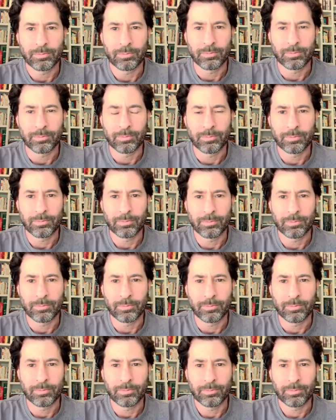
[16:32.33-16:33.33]

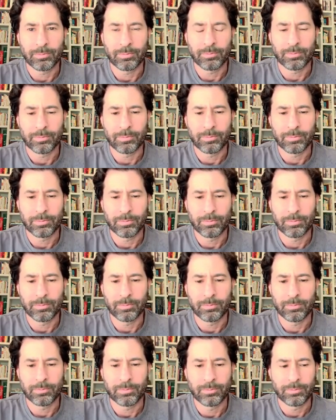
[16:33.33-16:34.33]

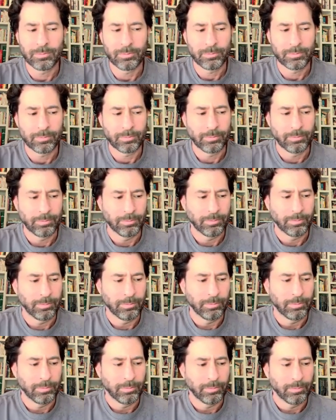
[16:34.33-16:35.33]

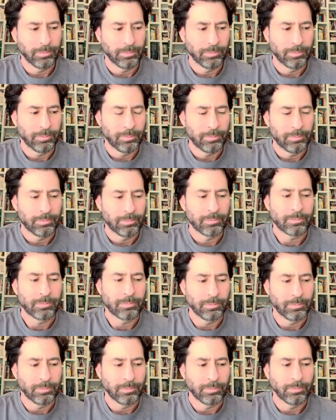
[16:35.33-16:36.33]

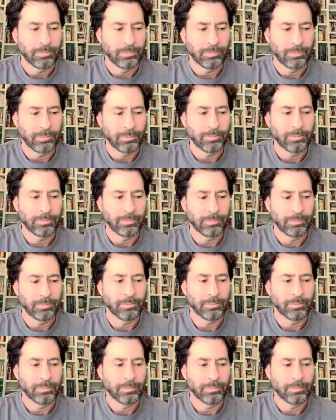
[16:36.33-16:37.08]
(not speaking)